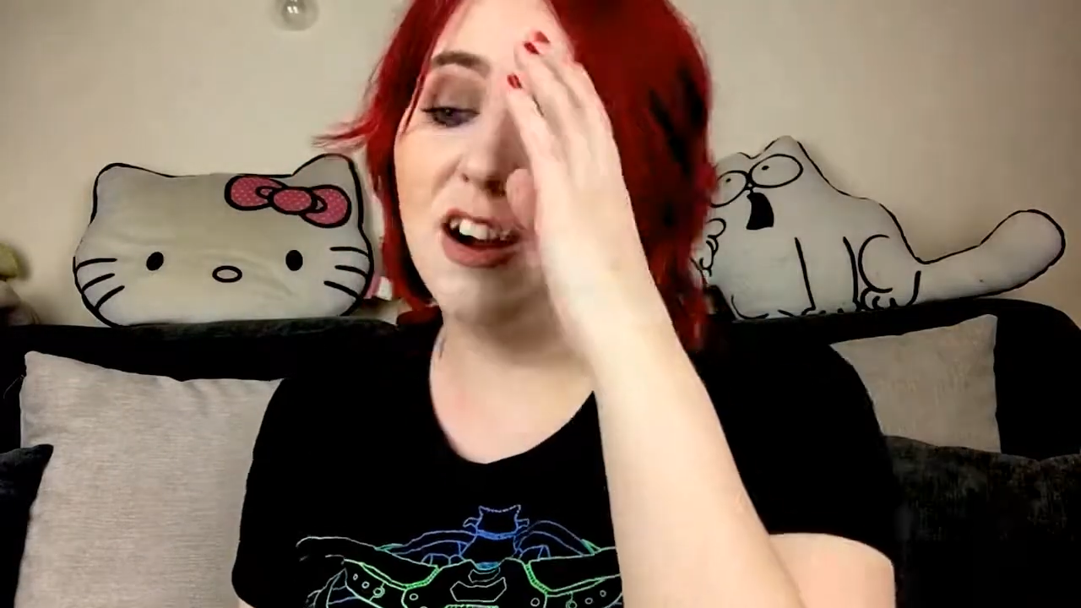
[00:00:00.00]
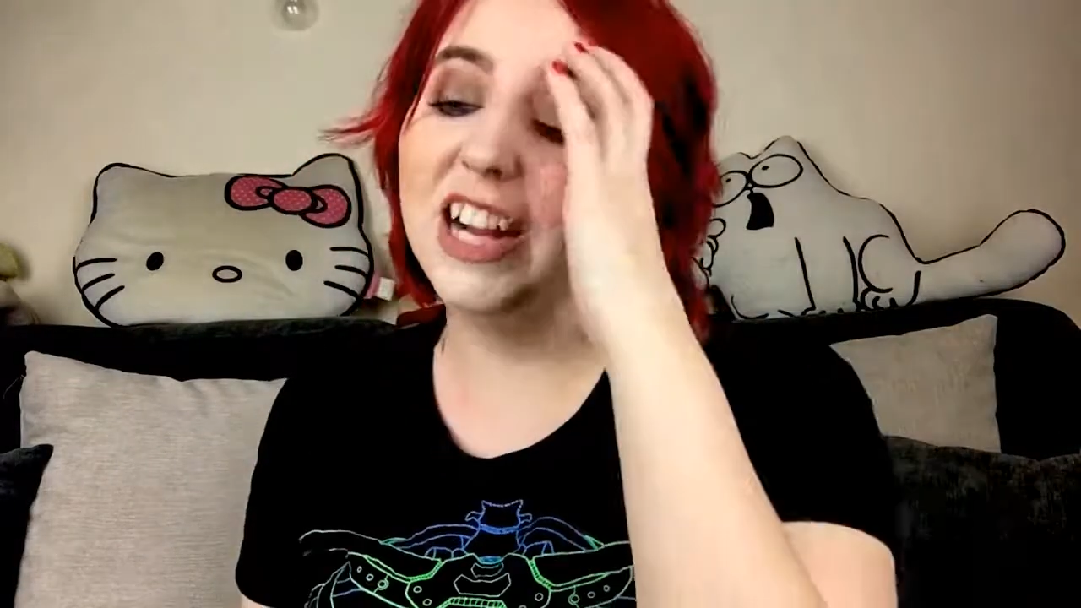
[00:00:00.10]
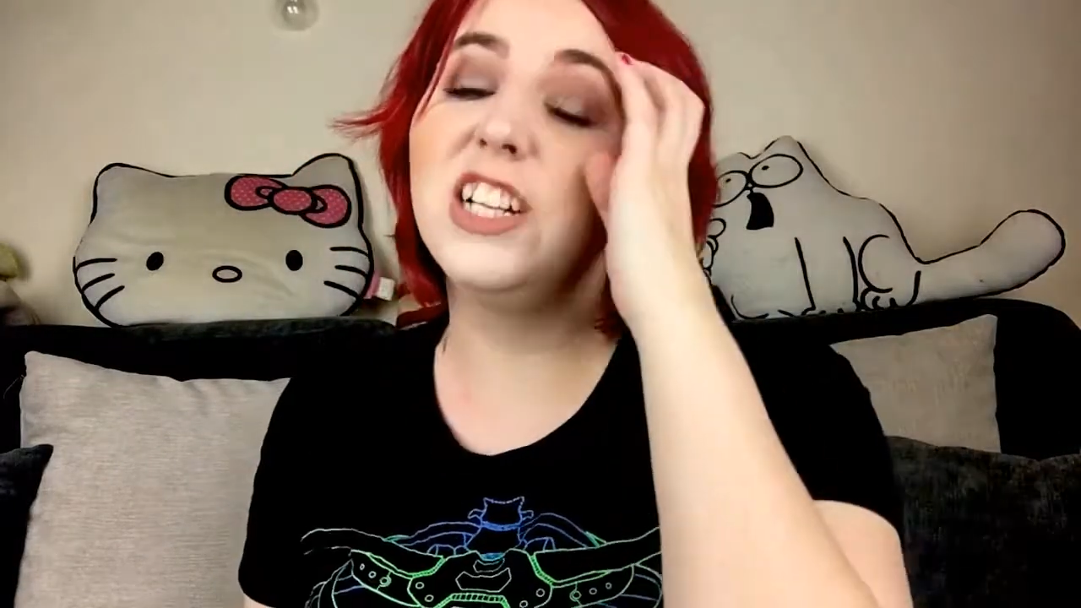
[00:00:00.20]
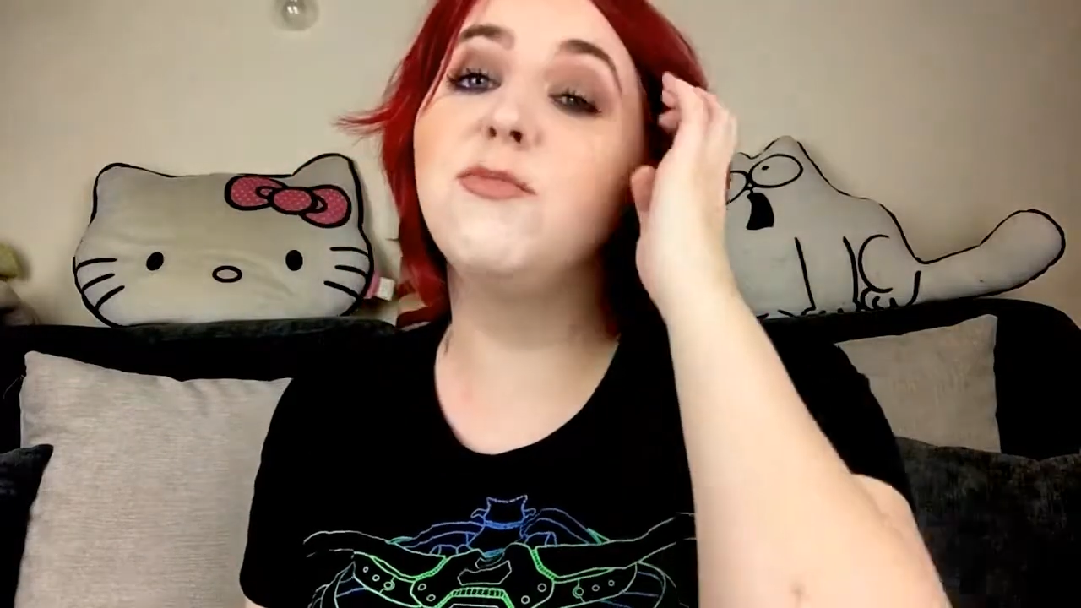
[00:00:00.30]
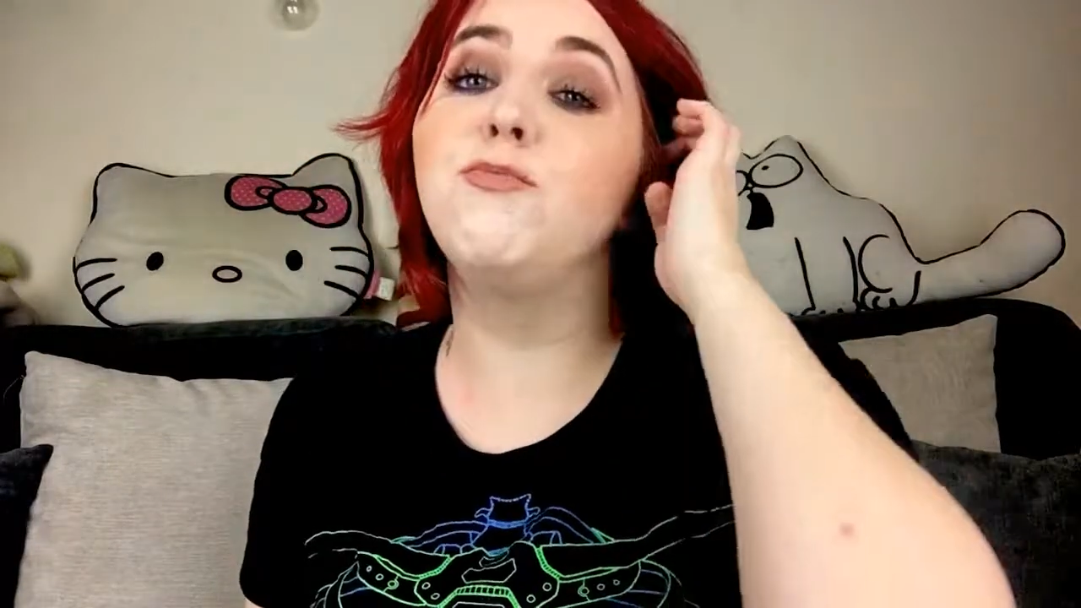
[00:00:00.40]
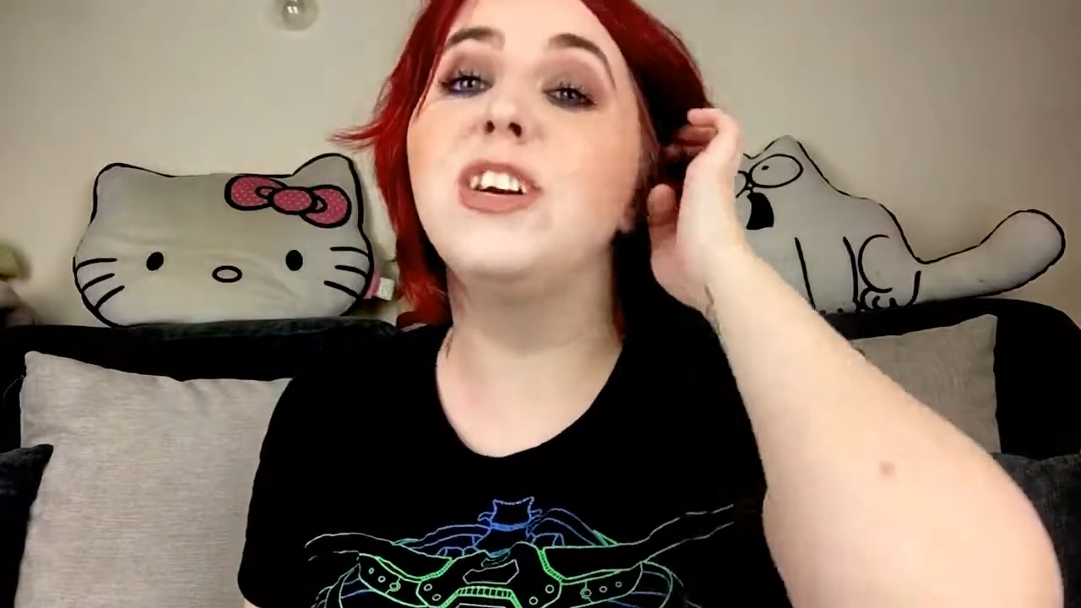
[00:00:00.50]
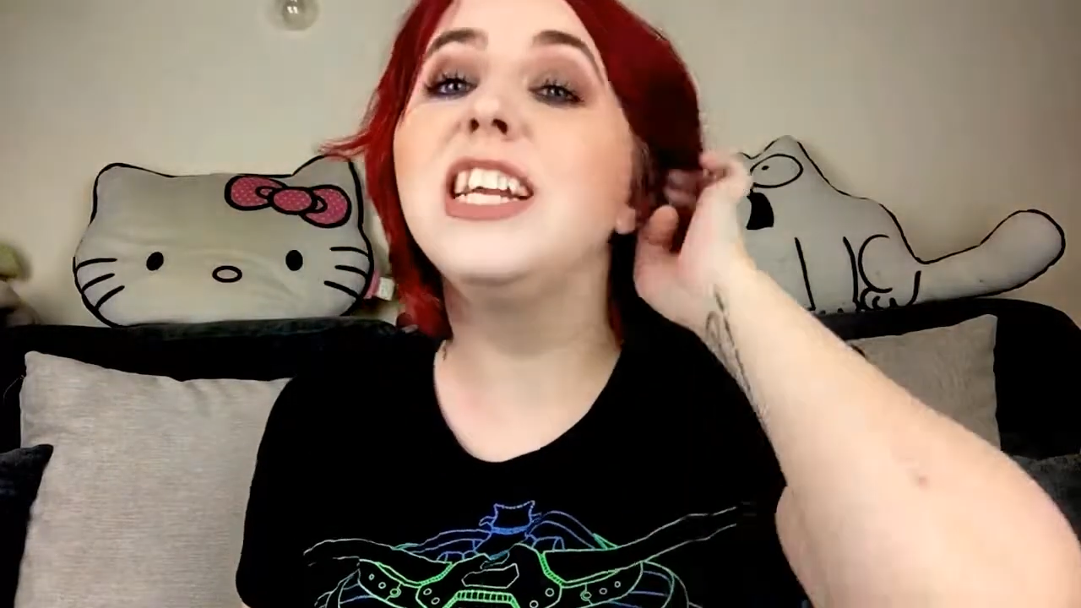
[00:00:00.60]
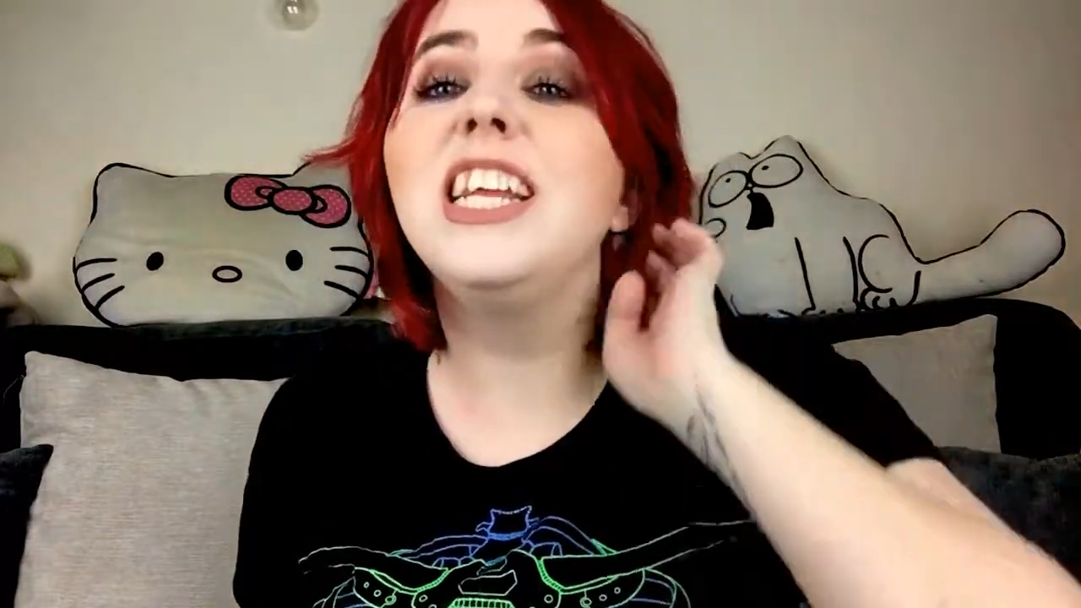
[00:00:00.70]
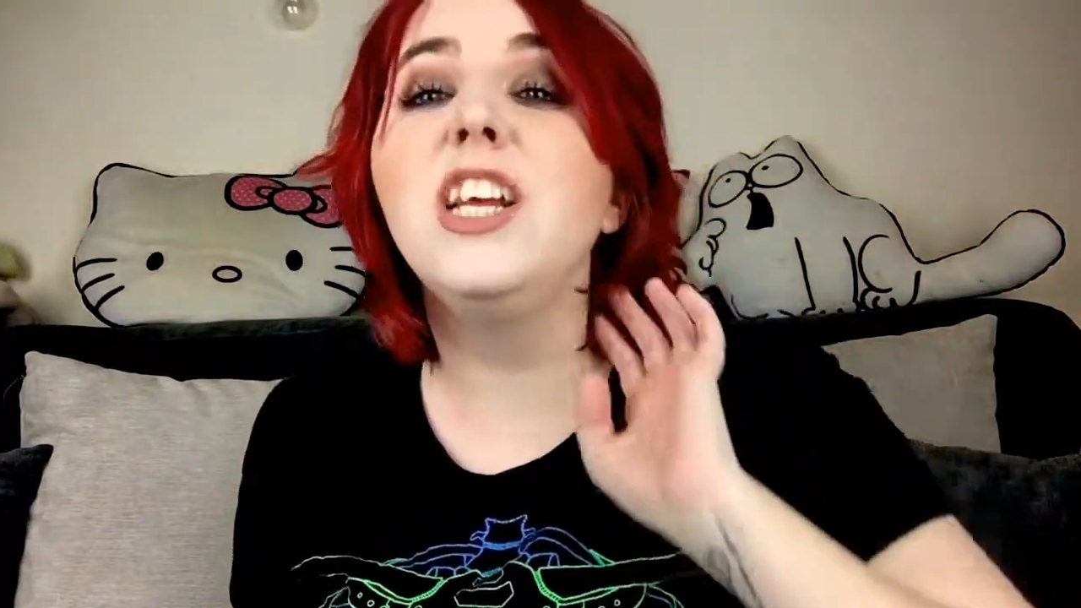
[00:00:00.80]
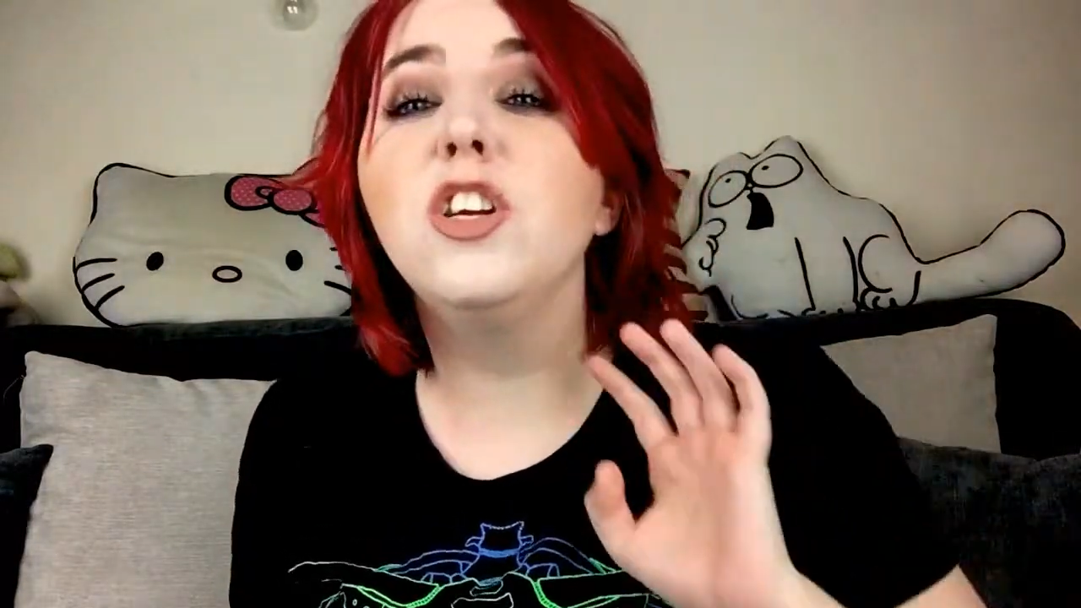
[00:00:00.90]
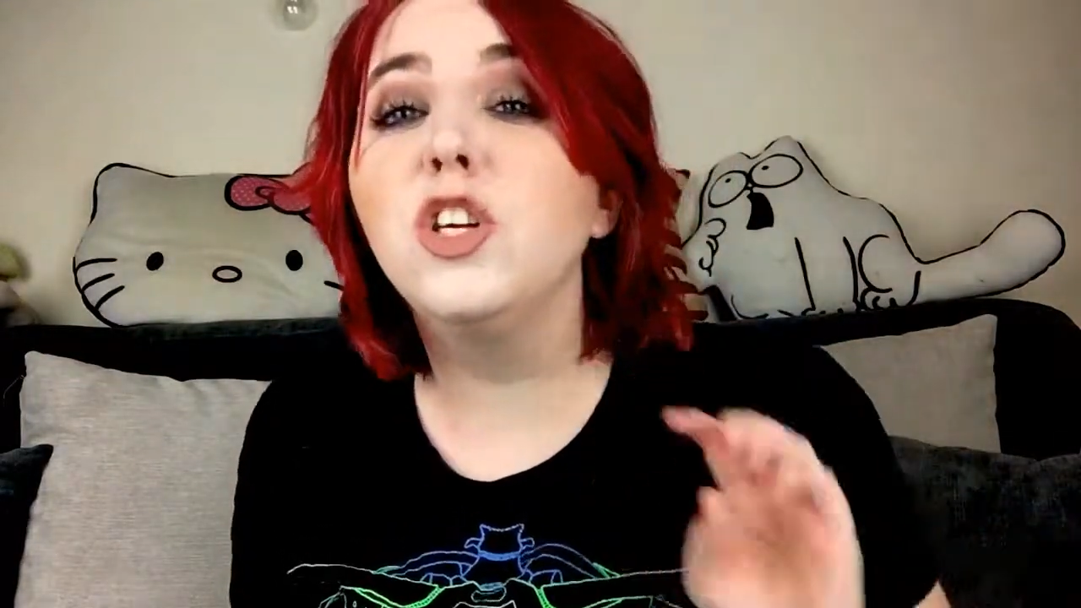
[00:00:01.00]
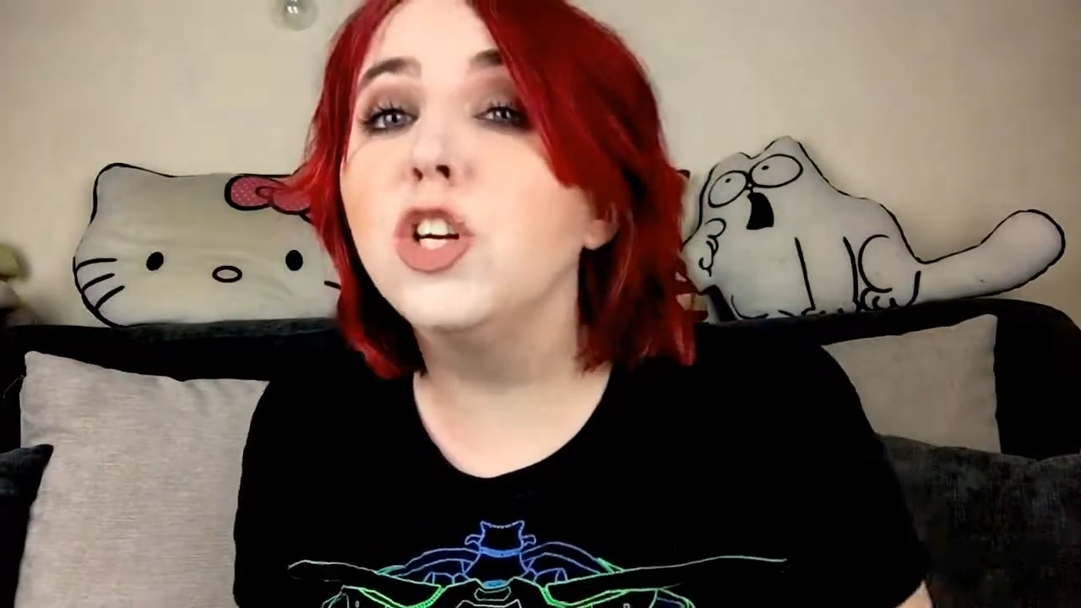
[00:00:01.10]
I really